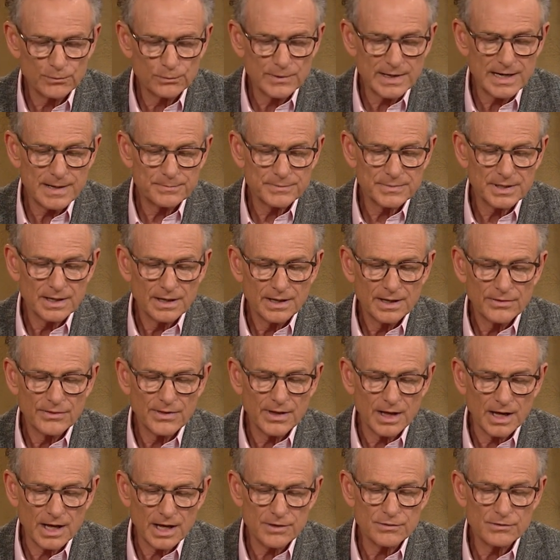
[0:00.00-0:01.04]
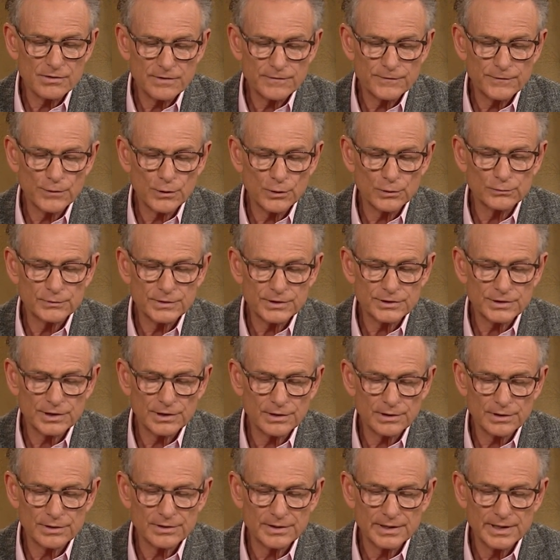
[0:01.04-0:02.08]
reaped the hundredfold
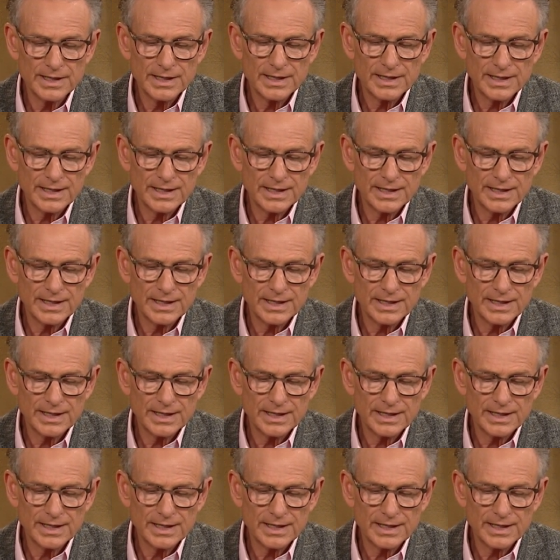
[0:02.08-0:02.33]
return